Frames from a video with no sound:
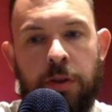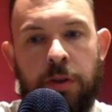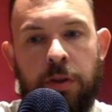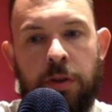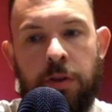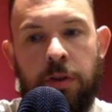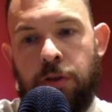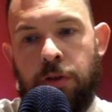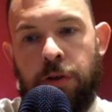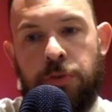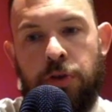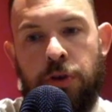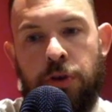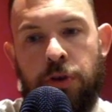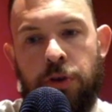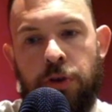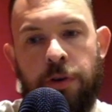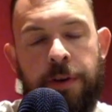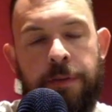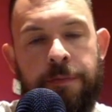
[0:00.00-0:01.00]

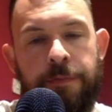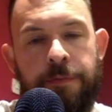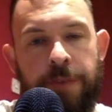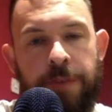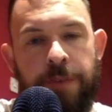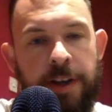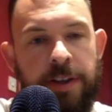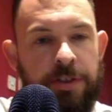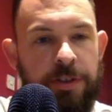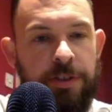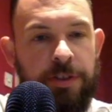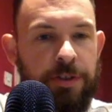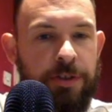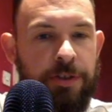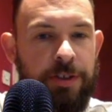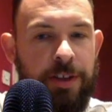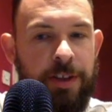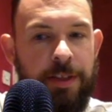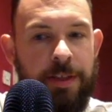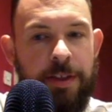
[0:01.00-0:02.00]
Crypto investors,
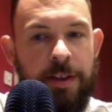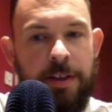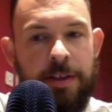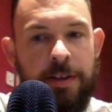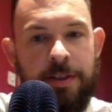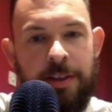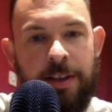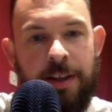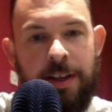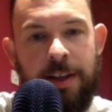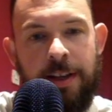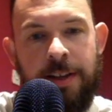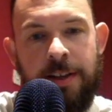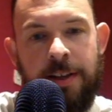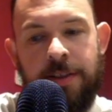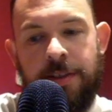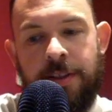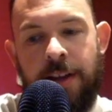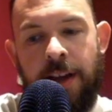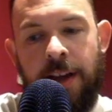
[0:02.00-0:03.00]
this
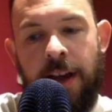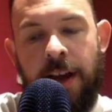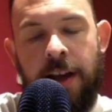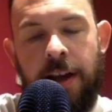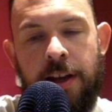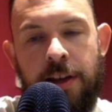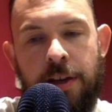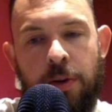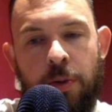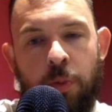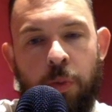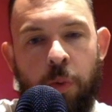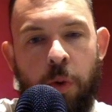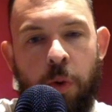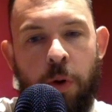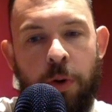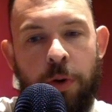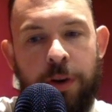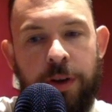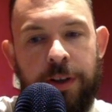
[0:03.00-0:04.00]
is a
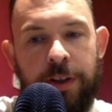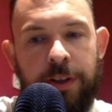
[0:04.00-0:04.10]
warning.